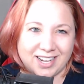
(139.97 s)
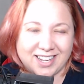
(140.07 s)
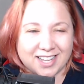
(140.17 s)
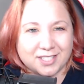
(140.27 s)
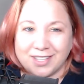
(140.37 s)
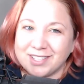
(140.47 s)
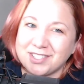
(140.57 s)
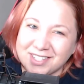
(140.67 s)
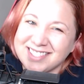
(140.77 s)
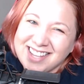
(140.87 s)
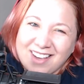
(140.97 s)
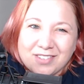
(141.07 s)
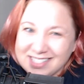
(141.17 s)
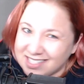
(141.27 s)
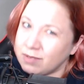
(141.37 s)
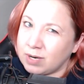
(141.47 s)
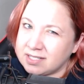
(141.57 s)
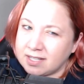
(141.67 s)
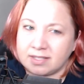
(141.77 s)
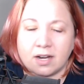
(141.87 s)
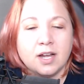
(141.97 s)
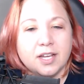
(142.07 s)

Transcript: I guess. Do you see what I said there?